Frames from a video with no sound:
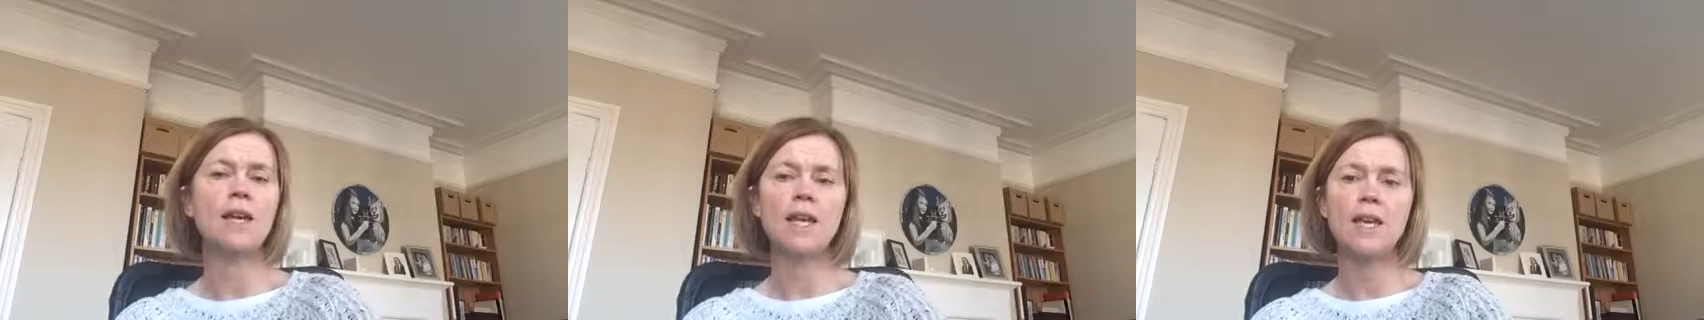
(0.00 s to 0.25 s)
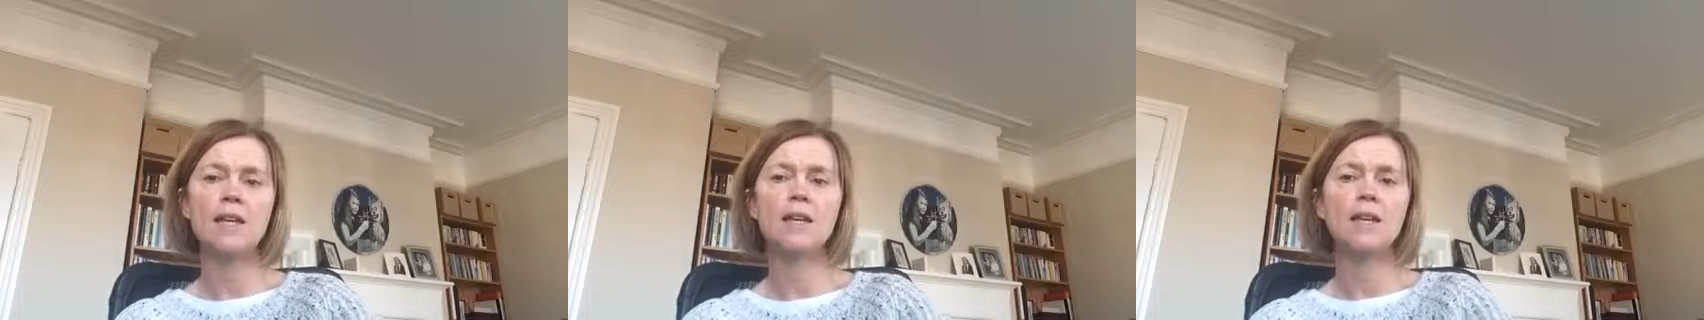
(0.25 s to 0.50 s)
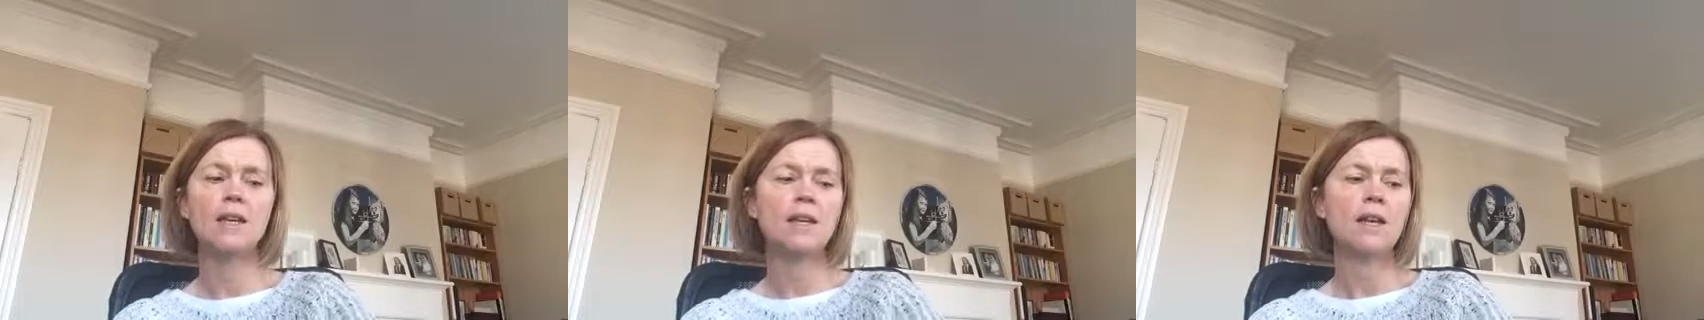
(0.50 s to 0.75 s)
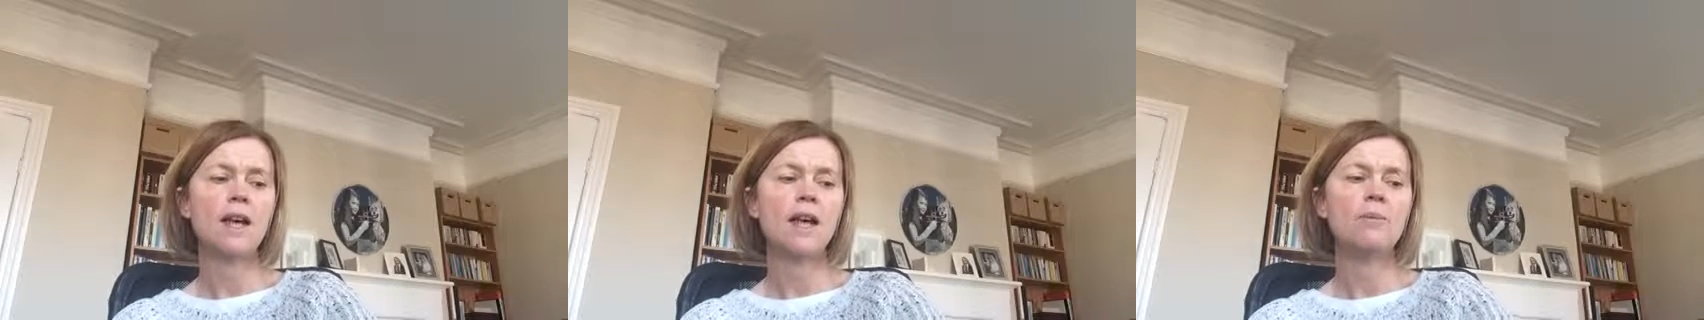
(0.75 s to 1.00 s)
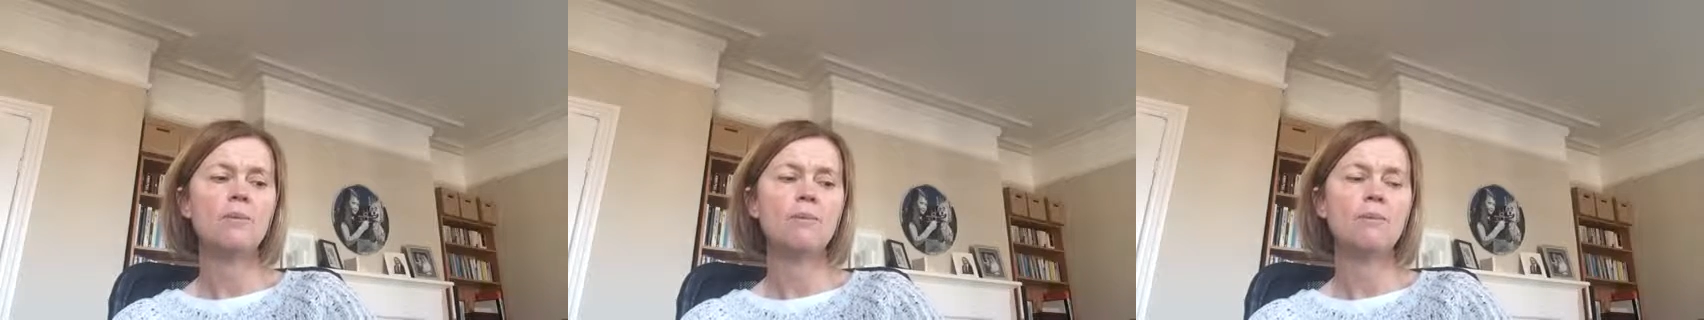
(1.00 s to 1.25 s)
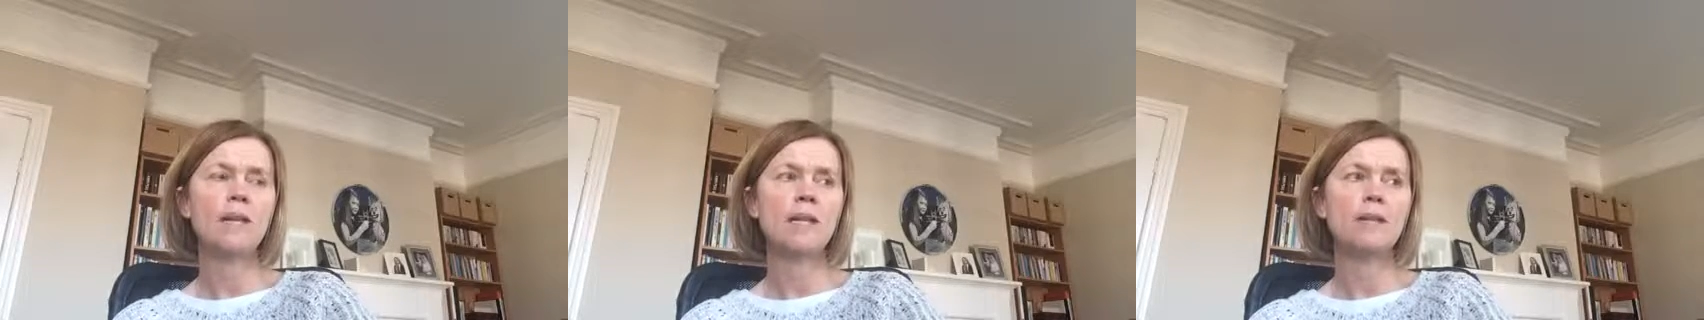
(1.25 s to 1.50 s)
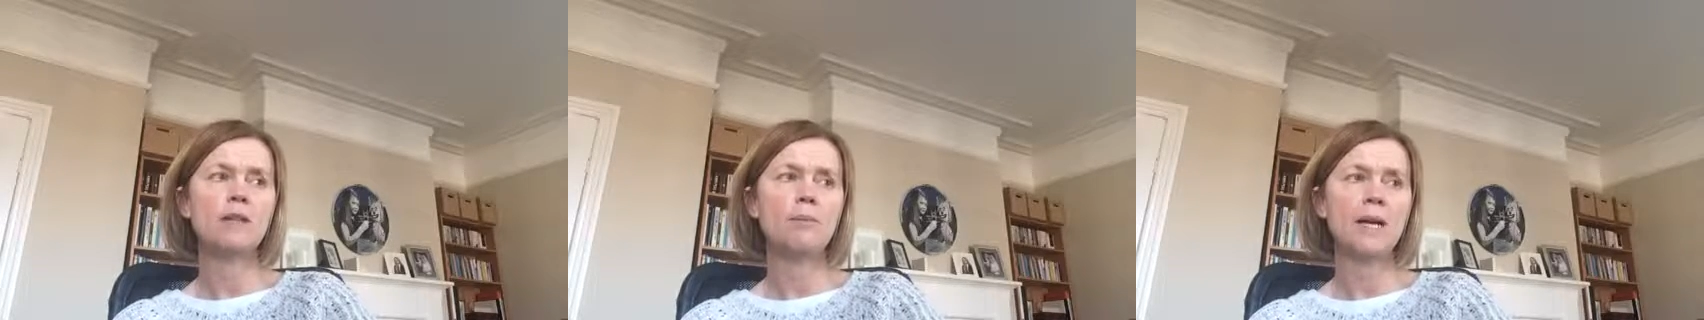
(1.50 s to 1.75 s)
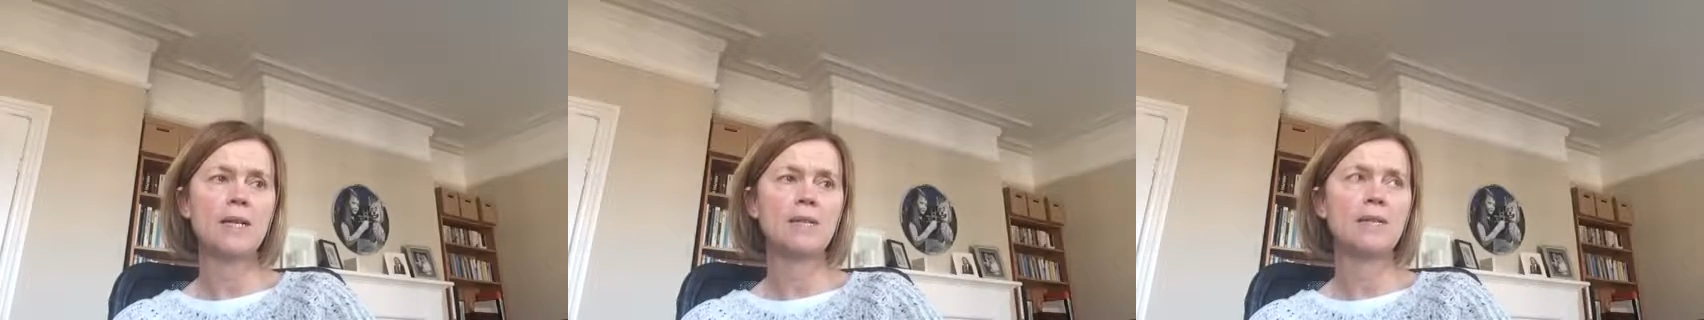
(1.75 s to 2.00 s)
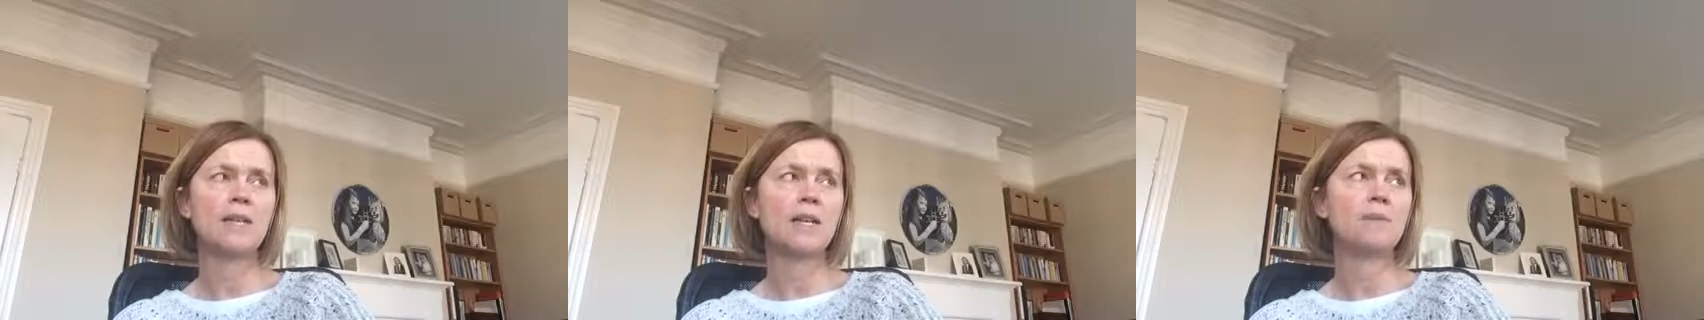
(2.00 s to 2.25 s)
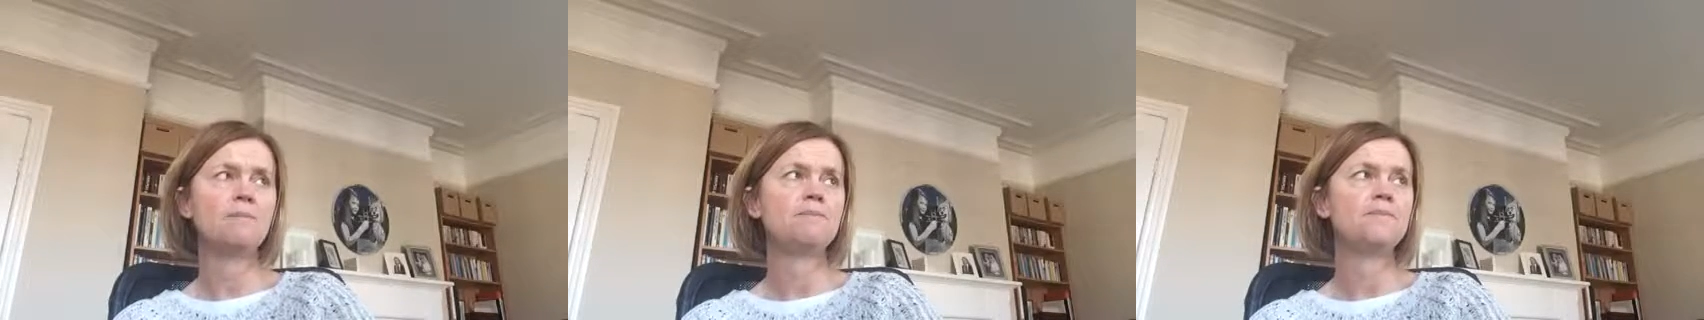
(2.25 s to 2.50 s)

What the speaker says: in mental capacity.